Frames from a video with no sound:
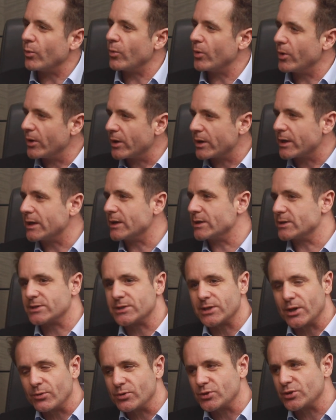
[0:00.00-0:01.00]
working,
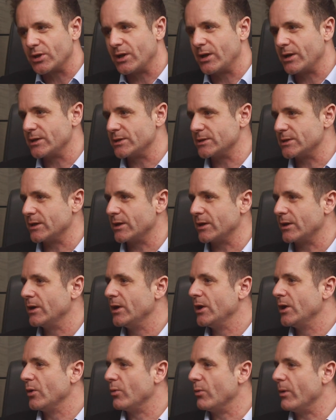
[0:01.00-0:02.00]
socialising
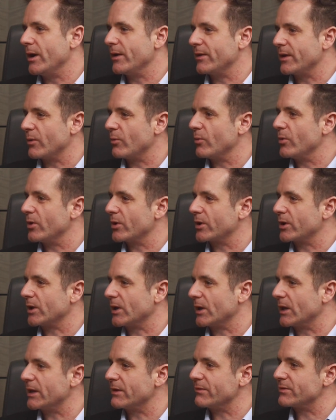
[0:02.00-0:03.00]
where they work
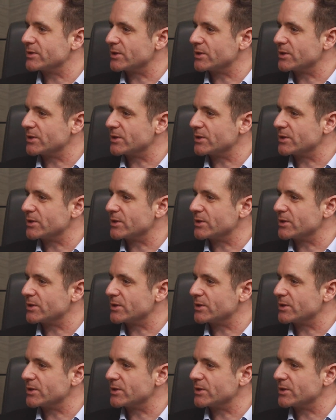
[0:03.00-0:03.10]
and live.